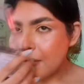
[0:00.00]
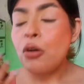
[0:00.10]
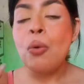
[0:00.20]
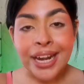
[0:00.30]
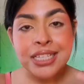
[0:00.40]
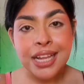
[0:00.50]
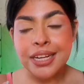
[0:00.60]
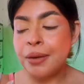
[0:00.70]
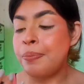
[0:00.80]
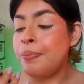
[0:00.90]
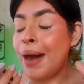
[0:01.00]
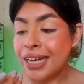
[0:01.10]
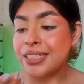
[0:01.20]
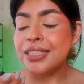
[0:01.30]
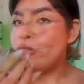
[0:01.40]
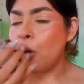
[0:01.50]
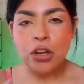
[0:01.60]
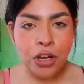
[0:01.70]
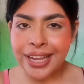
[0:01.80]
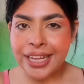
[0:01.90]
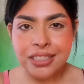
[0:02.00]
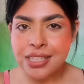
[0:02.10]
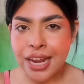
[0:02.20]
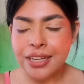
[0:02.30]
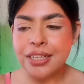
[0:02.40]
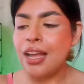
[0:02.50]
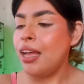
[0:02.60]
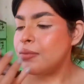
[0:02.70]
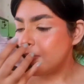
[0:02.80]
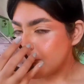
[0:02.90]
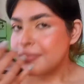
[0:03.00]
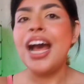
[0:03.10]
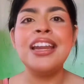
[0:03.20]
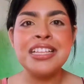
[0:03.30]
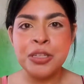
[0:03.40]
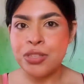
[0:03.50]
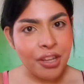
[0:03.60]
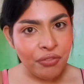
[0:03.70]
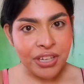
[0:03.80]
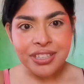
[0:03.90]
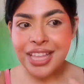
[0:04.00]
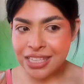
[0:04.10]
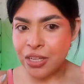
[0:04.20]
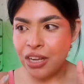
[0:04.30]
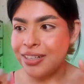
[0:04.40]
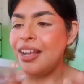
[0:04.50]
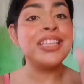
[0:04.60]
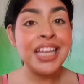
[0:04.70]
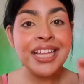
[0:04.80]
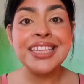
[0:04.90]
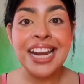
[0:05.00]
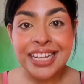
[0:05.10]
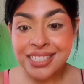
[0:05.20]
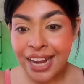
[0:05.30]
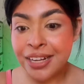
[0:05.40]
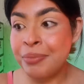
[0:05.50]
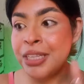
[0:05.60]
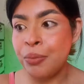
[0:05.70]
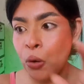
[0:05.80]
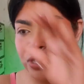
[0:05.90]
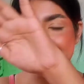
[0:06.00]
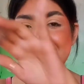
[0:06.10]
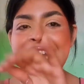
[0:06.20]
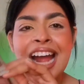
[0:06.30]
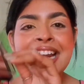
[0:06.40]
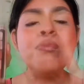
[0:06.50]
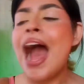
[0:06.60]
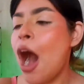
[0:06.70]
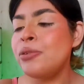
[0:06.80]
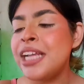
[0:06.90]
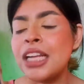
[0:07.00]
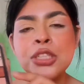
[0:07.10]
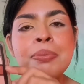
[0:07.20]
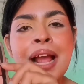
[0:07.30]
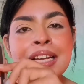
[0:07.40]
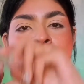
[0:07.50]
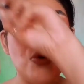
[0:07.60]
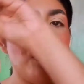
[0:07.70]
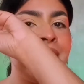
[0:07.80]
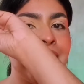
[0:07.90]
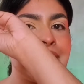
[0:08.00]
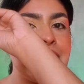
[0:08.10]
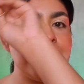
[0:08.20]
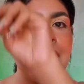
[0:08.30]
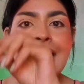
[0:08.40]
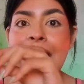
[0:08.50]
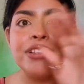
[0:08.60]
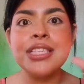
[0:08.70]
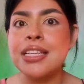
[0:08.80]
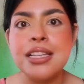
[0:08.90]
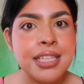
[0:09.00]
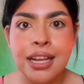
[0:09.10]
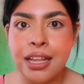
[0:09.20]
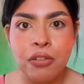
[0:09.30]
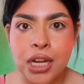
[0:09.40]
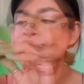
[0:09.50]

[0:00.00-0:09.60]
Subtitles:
Quite scented, but you're not gonna get the scent unless you sniff it. That's good. The thing that excited me the most is that how many eyeshadow palettes open like this? I haven't seen a single one.